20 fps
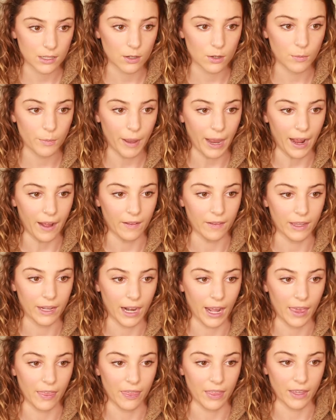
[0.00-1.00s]
little palette.
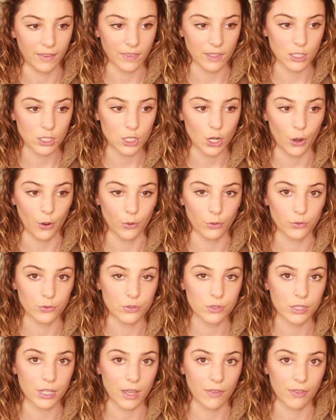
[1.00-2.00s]
I think the
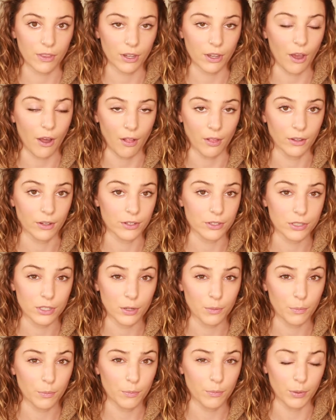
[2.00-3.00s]
tones and the colors
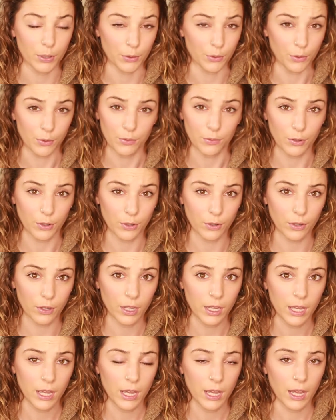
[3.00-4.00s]
are beautiful.
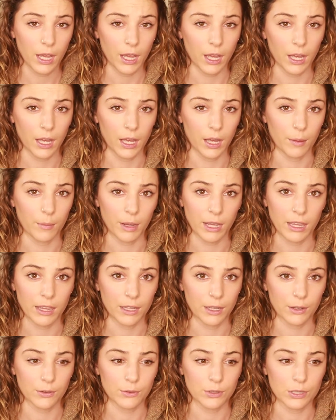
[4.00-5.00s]
I
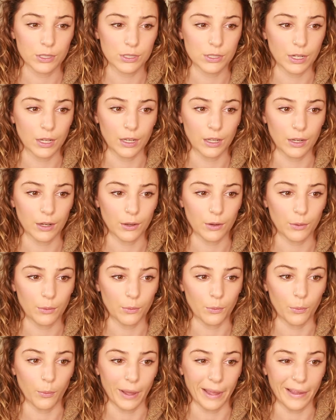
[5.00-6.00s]
think it was done
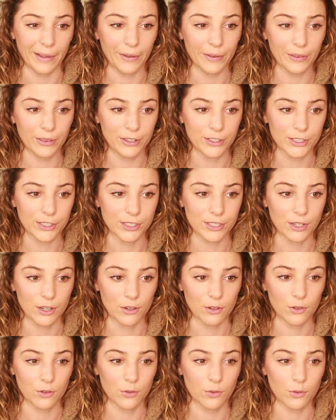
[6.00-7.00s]
well. There's
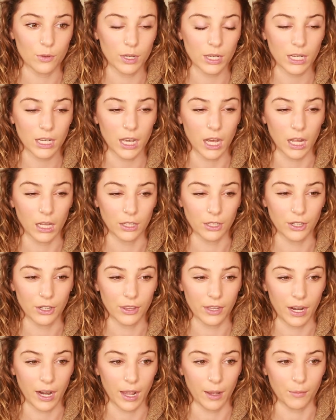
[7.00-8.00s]
no color
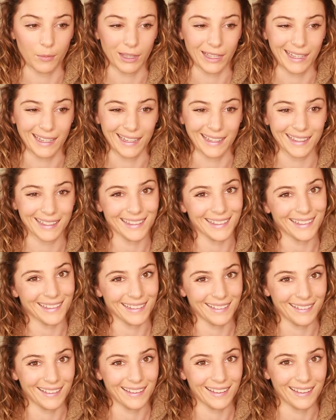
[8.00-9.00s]
that I'm like,
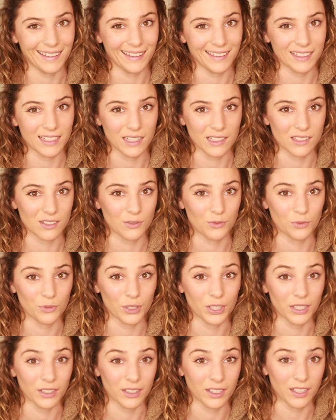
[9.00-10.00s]
it doesn't
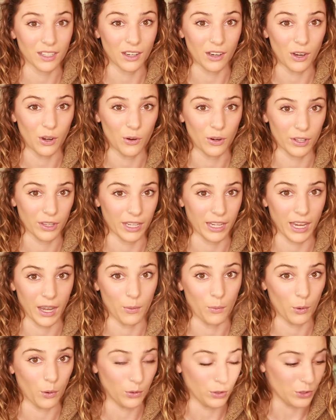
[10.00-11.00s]
really go, or like I
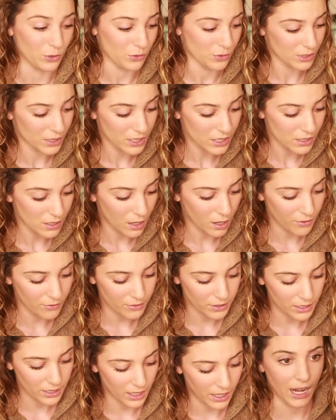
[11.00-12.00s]
won't use it as
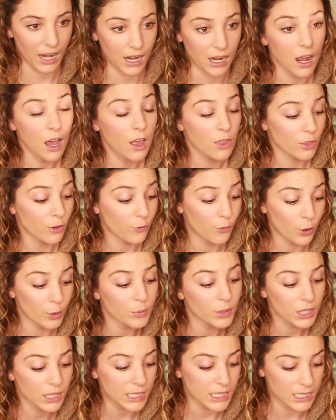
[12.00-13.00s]
often, and the
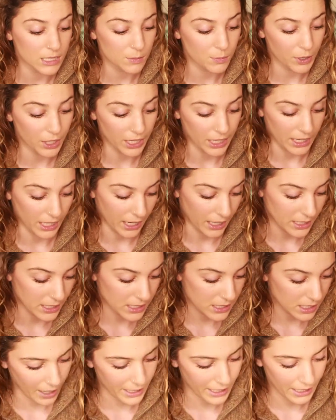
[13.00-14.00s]
formula is pretty
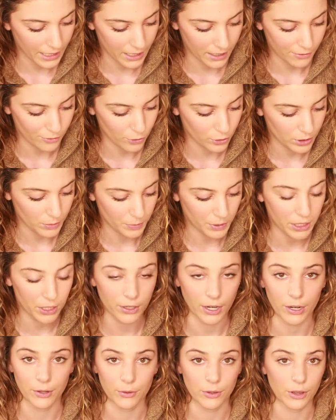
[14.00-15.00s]
nice. Again, I've only played
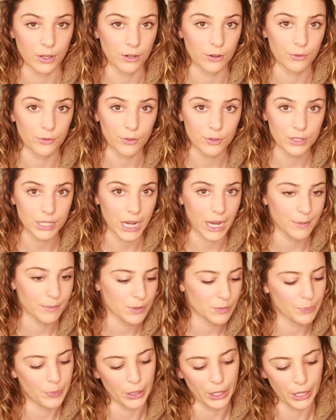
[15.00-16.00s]
around with it a few
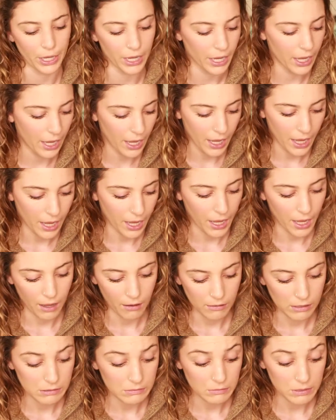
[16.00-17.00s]
times, but
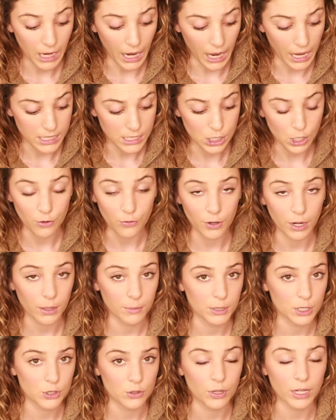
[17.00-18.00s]
yeah, so far
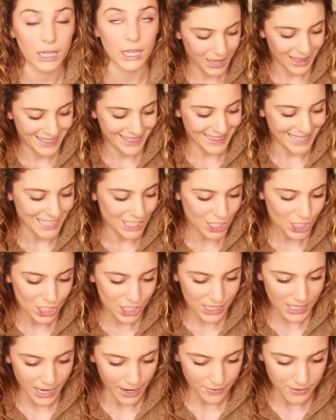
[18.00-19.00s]
I'm enjoying it. Let's
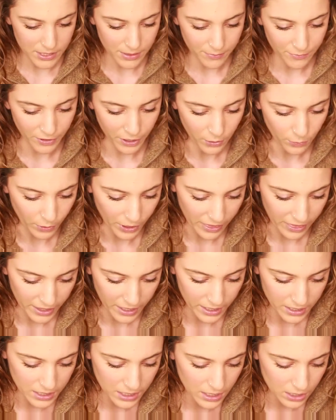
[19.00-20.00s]
just have some fun with
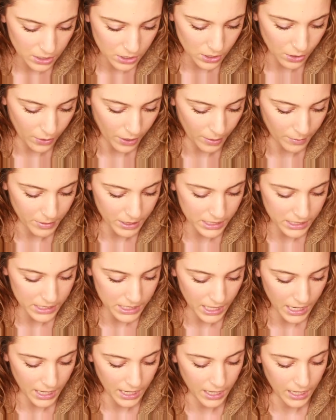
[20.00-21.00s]
it. So I'm gonna
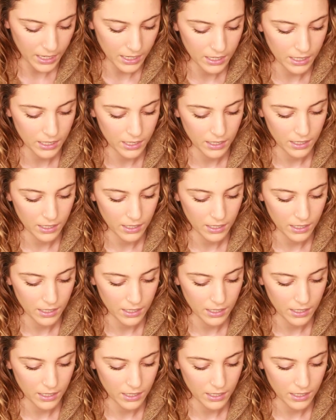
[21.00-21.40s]
take